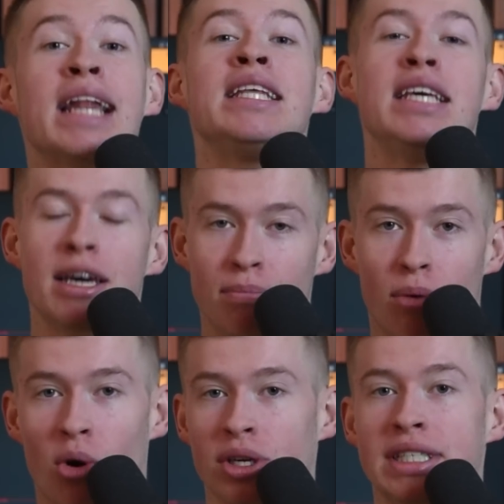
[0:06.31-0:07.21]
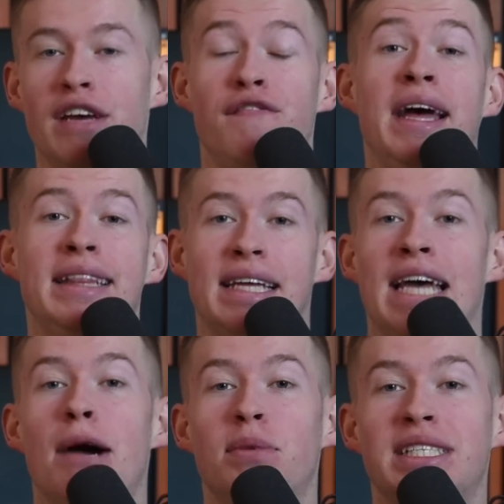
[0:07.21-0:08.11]
any important event that
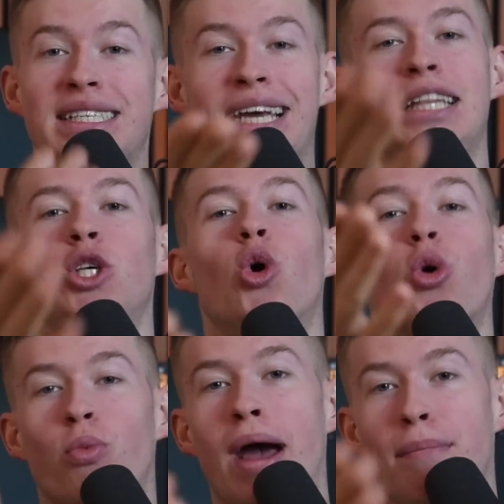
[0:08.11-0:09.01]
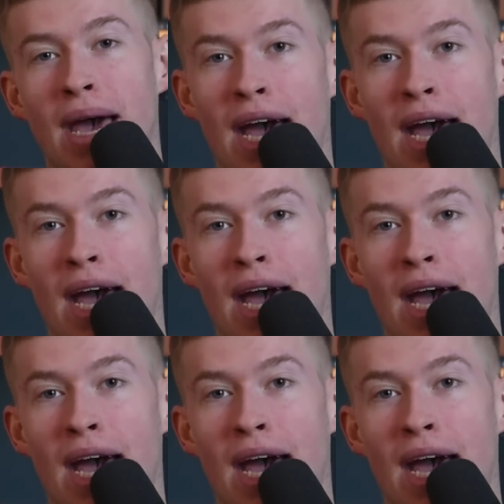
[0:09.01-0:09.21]
happens in your web